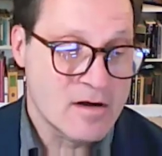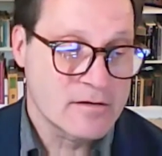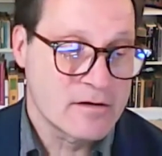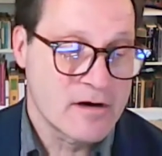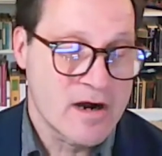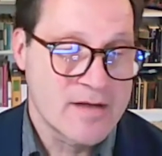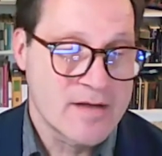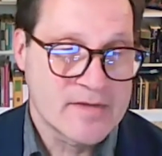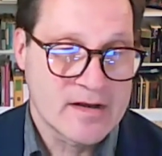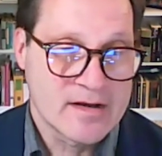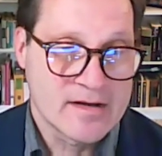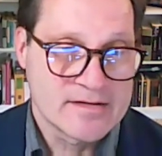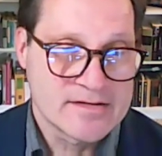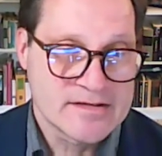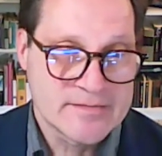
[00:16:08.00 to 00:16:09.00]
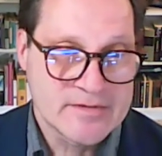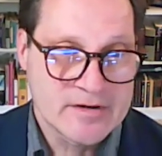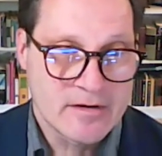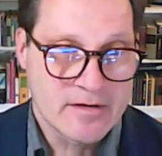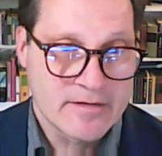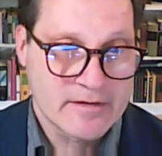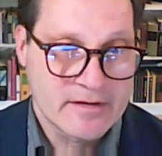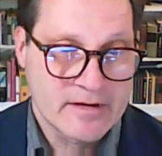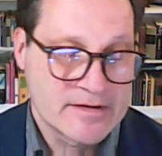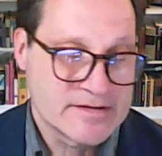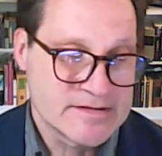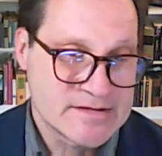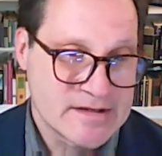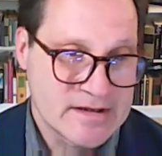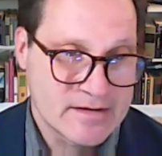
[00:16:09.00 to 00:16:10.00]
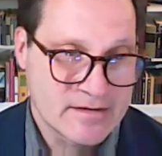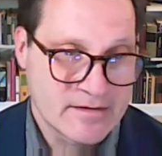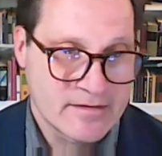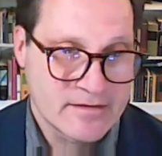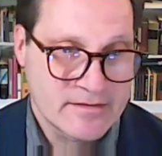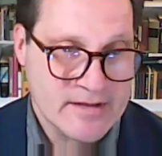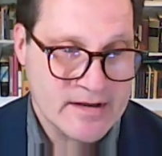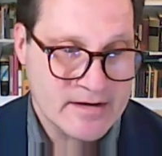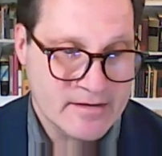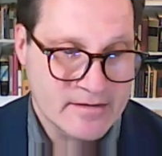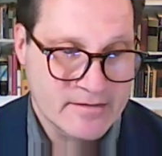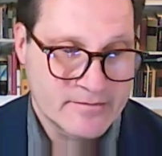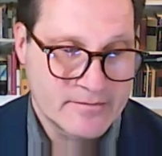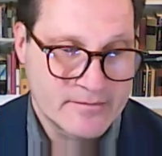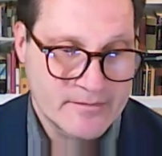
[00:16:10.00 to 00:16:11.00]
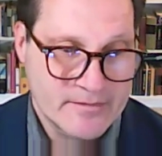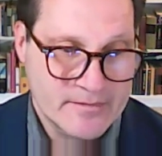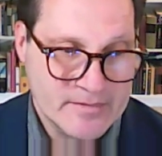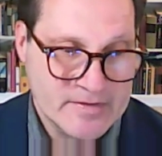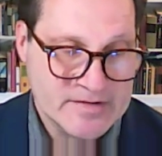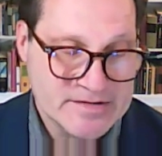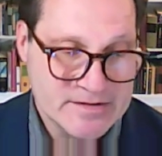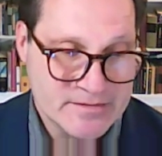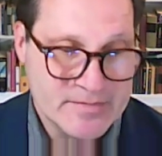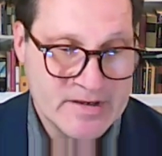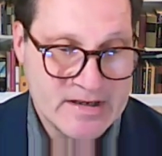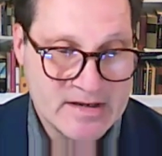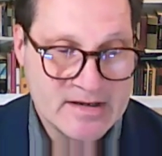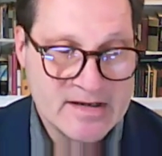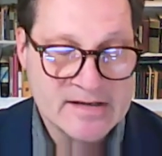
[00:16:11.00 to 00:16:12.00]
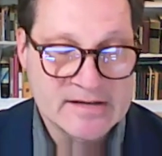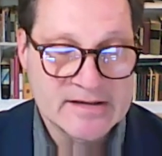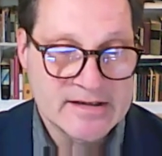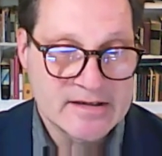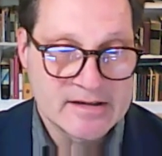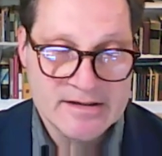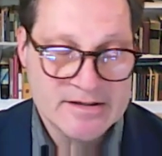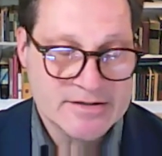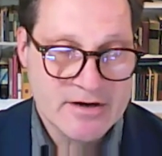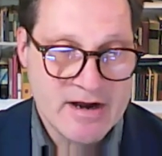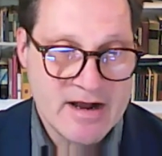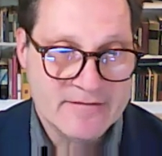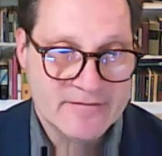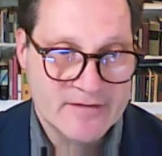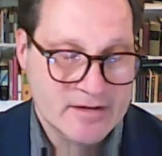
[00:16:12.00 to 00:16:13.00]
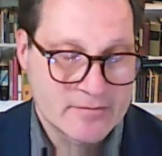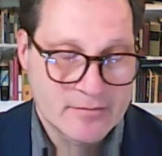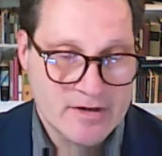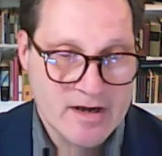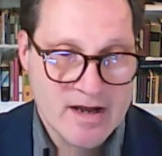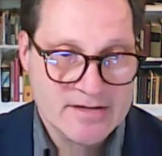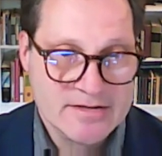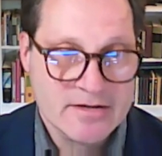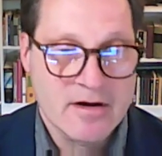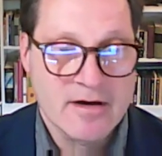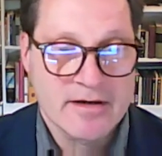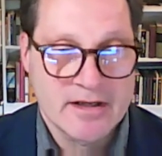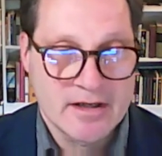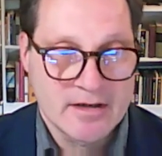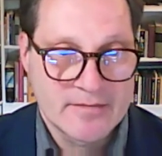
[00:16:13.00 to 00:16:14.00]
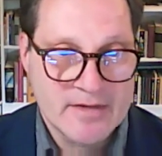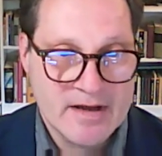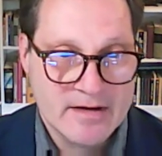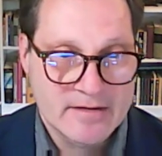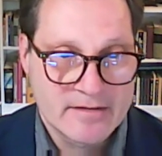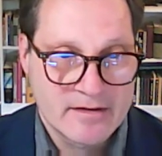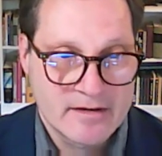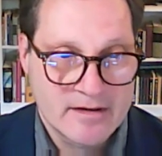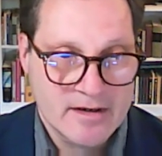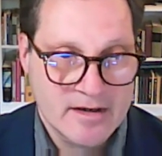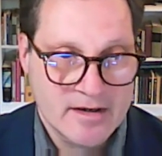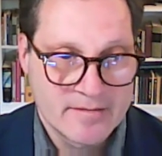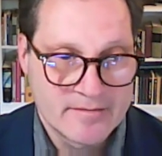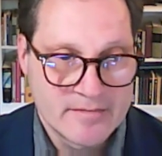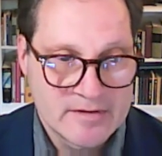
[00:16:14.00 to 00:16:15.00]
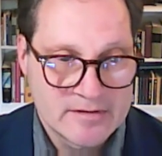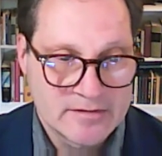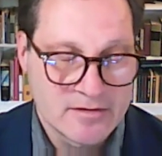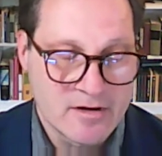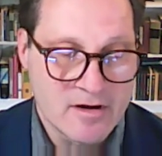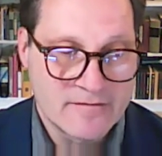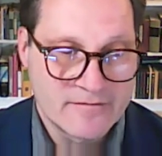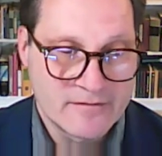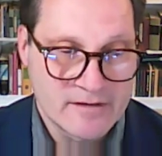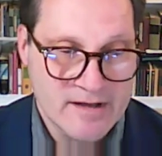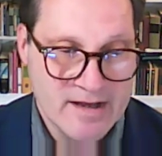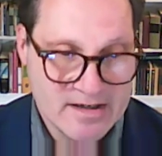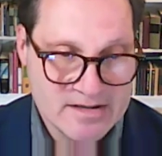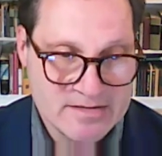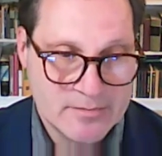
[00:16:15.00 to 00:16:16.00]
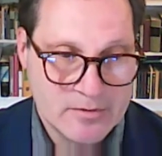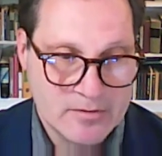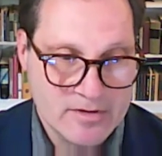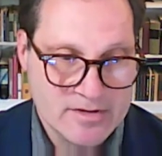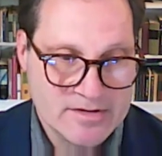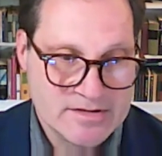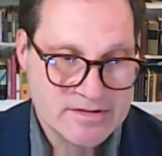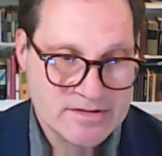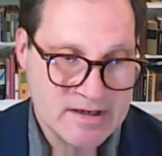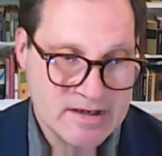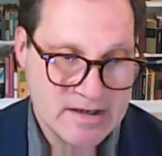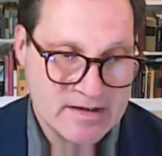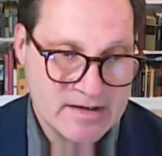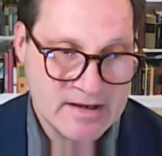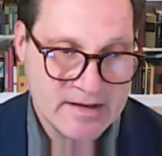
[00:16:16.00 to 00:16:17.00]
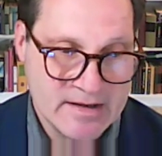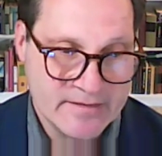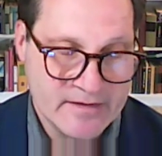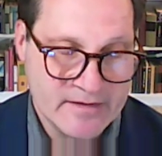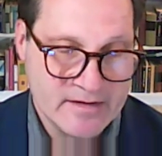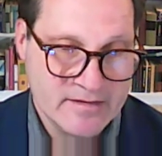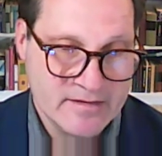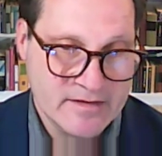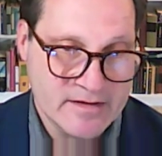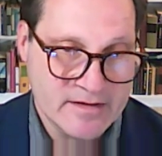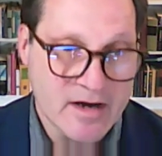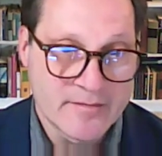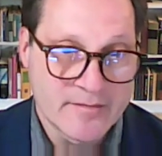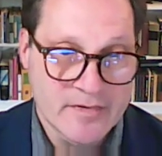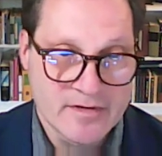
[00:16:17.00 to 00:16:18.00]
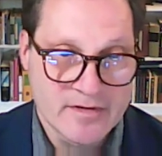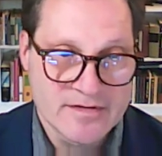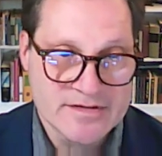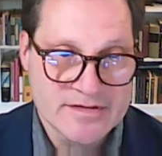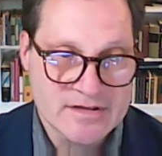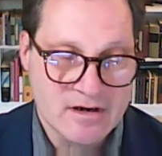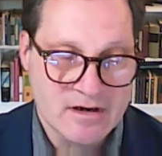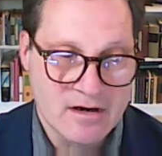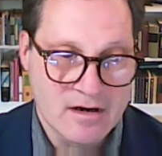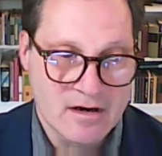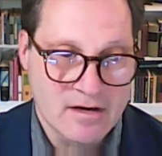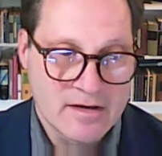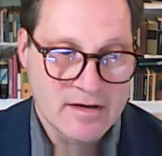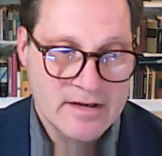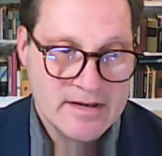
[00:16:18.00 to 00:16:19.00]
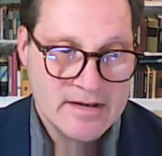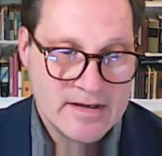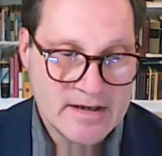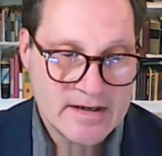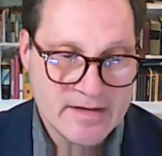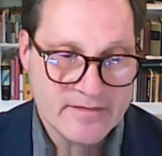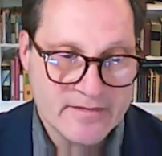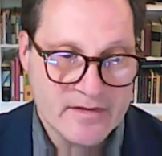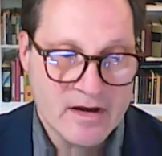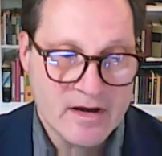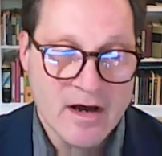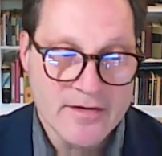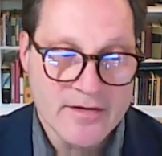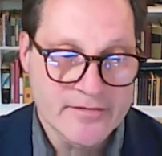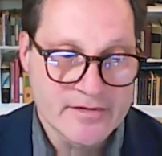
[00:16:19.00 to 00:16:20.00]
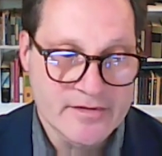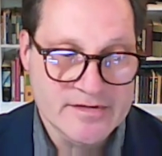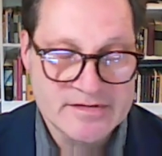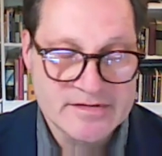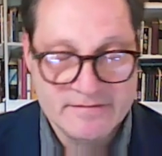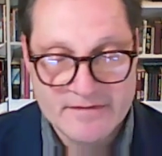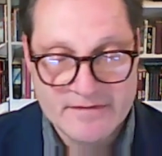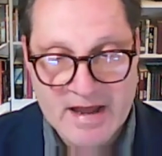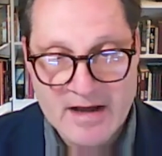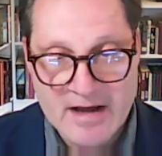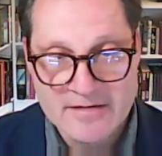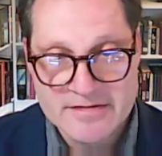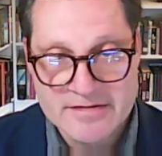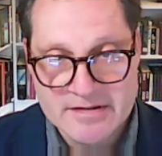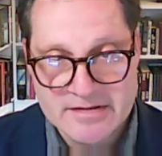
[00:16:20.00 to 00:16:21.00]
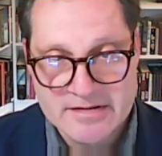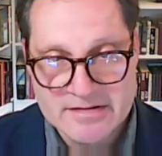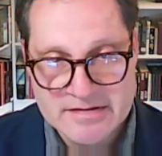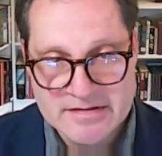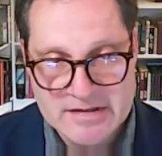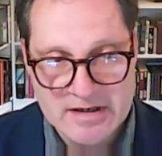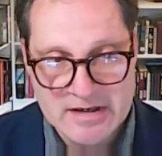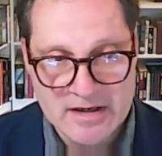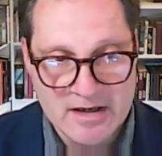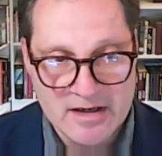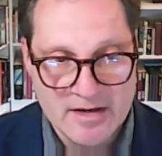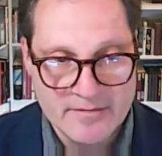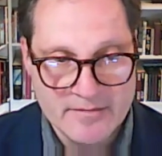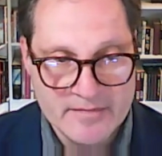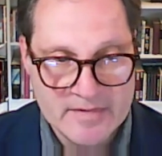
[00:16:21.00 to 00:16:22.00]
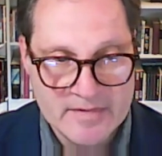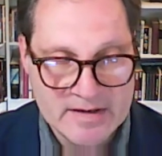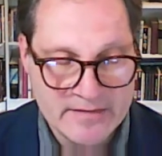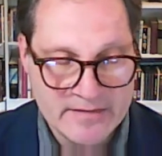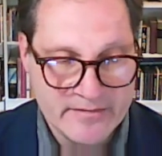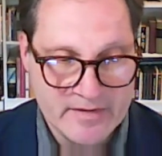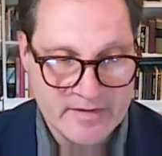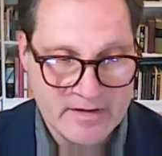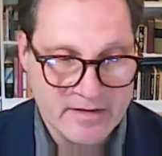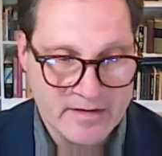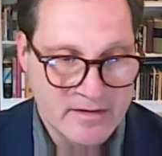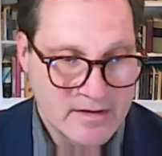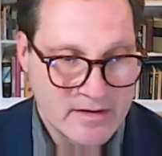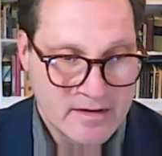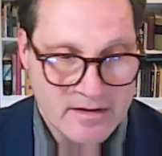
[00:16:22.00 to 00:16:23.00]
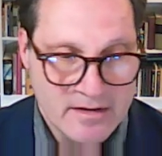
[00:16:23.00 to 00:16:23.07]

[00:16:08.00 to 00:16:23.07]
all crime guns. I mean, all the guns that are because they're being illegally trafficked. We're not talking about lawful exports, and the numbers are in the hundreds of thousands. In the